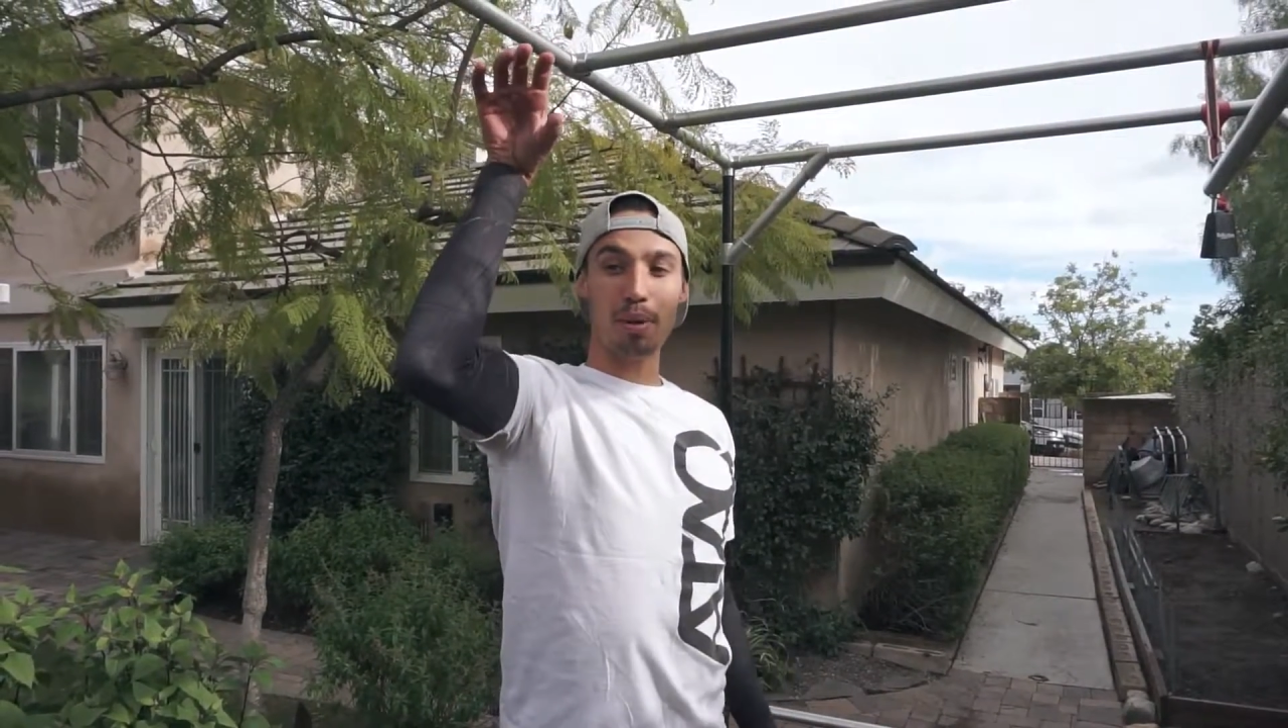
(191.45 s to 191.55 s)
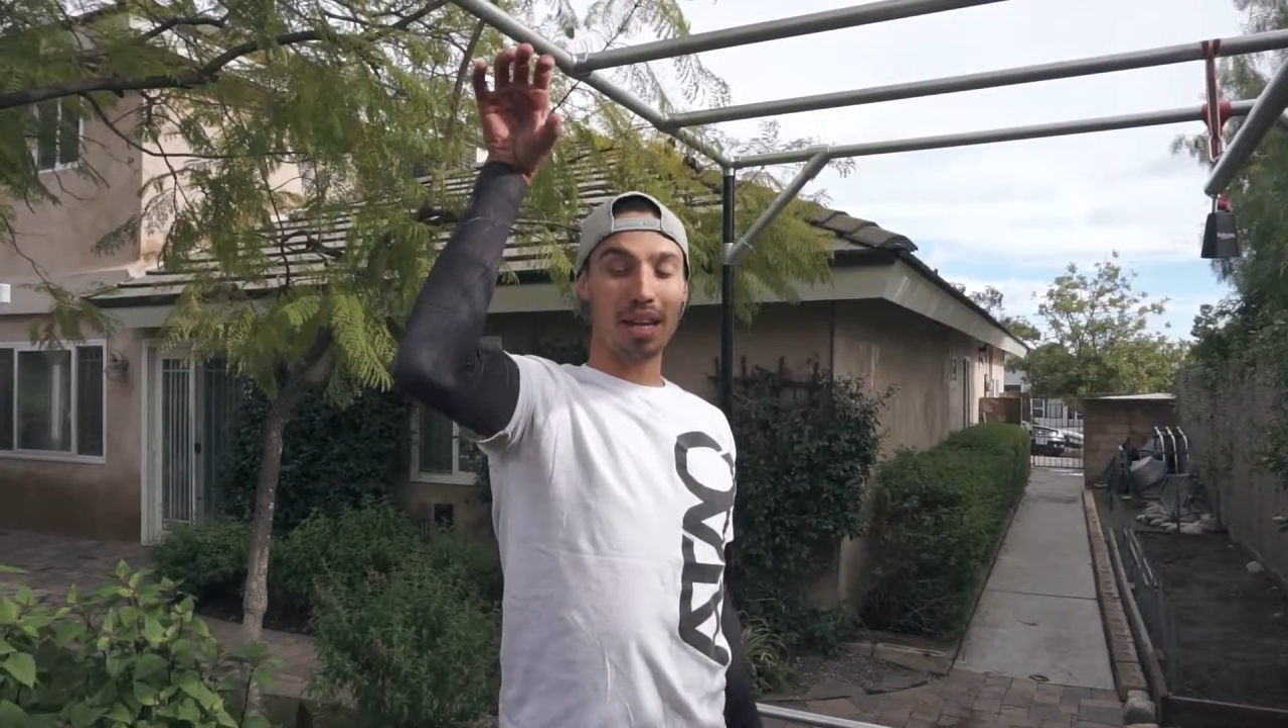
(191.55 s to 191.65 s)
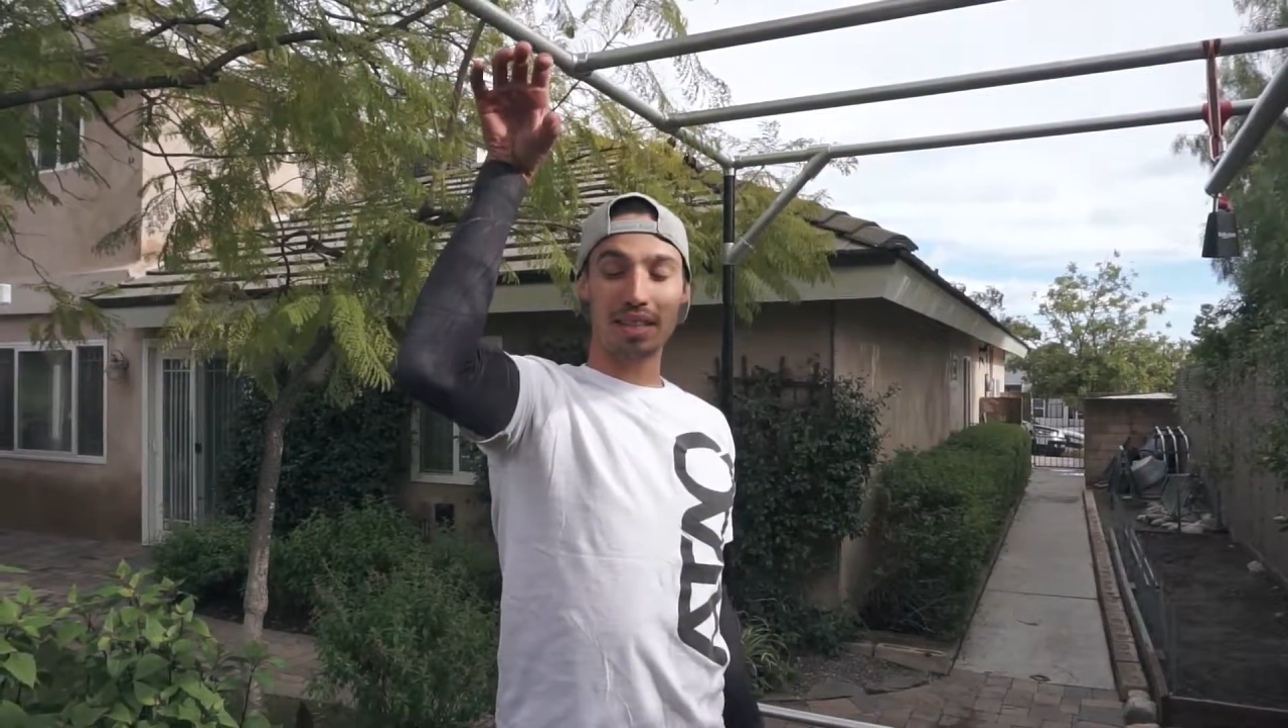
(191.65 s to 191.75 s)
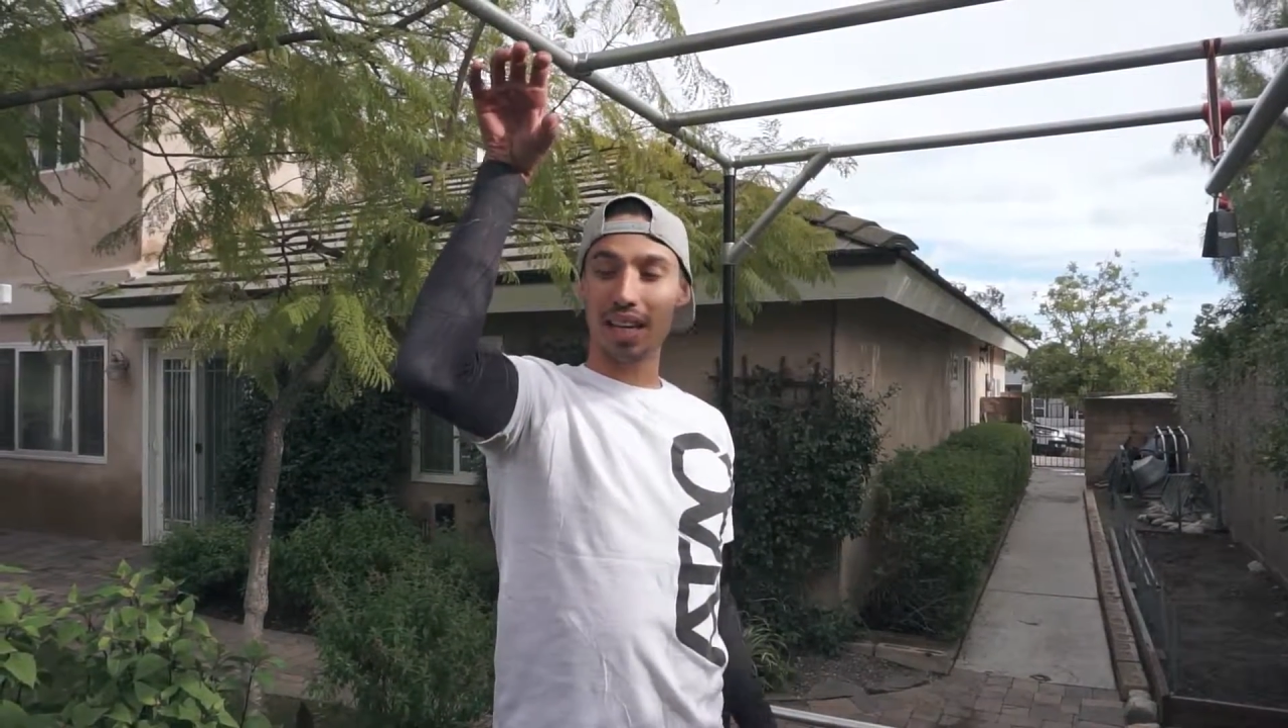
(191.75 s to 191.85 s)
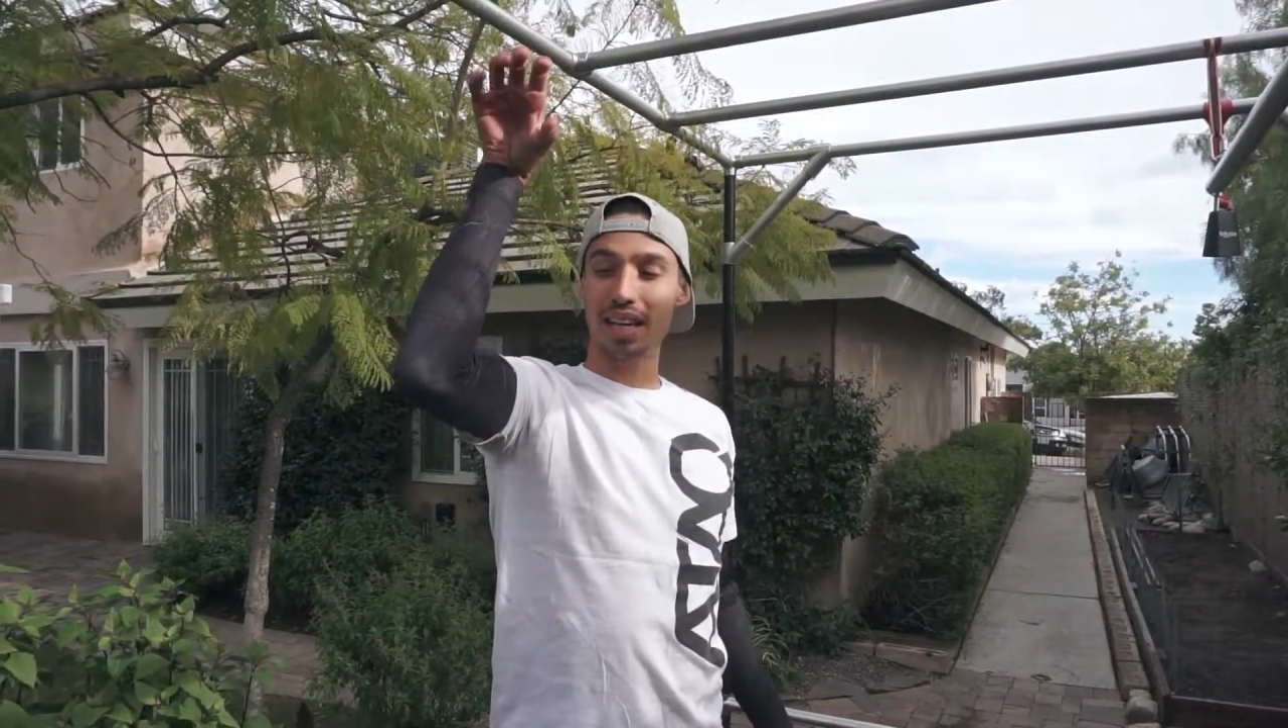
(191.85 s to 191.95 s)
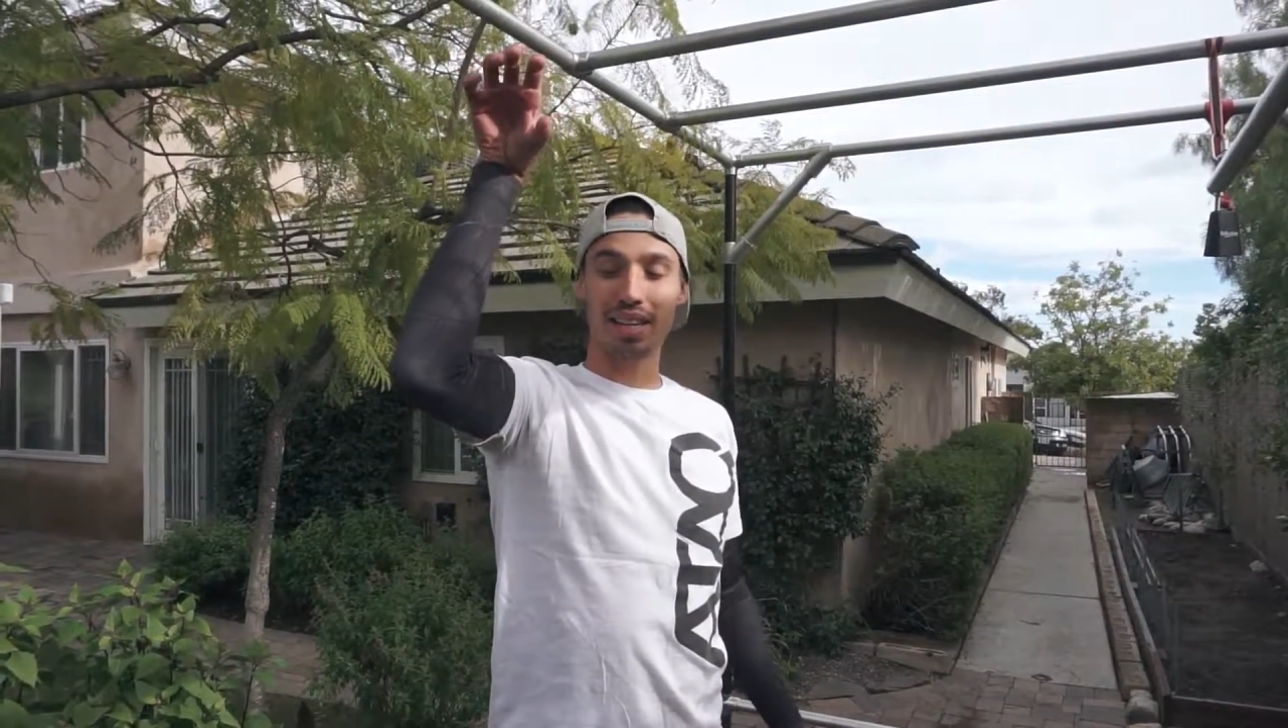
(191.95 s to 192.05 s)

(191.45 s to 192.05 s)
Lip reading: maintain